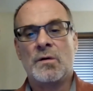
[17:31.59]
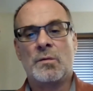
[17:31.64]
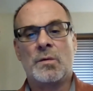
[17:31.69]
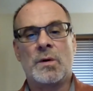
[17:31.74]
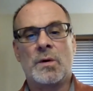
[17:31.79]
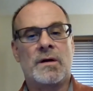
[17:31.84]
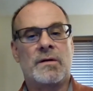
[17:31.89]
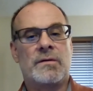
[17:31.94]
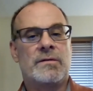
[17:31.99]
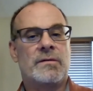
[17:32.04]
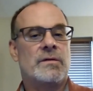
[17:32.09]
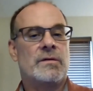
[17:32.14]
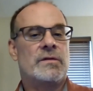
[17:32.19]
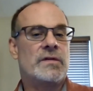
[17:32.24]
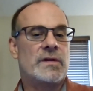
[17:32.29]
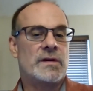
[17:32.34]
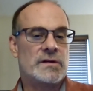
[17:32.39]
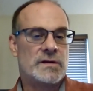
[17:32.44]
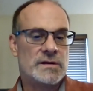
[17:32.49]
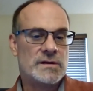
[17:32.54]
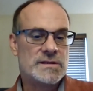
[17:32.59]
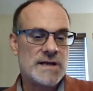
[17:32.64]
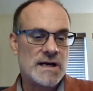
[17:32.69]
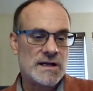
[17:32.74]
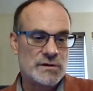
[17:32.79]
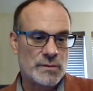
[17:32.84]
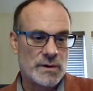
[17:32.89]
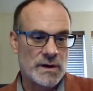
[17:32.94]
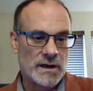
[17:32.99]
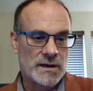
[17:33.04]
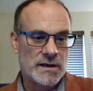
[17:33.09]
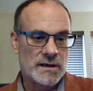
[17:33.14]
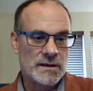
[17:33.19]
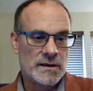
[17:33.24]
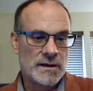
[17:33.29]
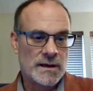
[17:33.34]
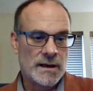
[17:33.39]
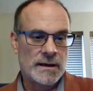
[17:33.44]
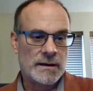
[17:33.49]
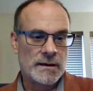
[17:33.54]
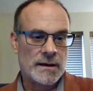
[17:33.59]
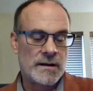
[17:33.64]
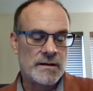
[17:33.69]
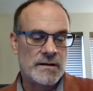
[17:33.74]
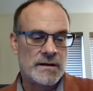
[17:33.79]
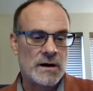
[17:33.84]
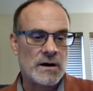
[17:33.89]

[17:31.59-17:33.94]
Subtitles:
with Sedgwick and